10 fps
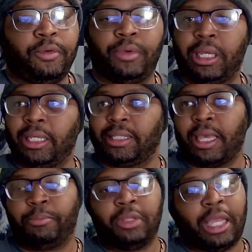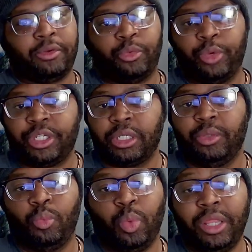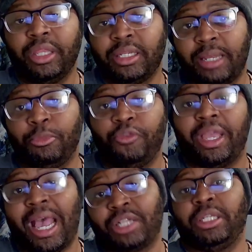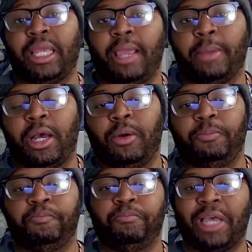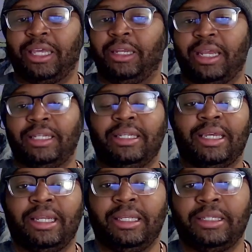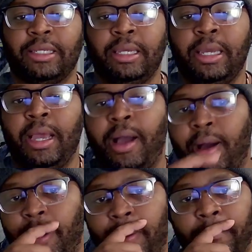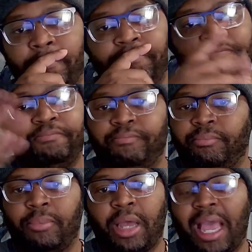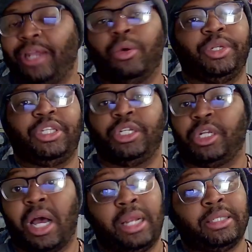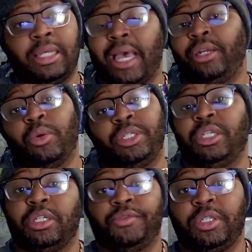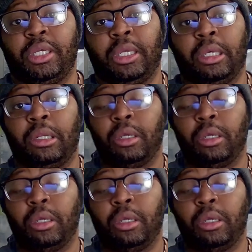Example, like originally when this movie actually came out back in the 1990s, I had no intention, honestly, I had no intention of seeing it.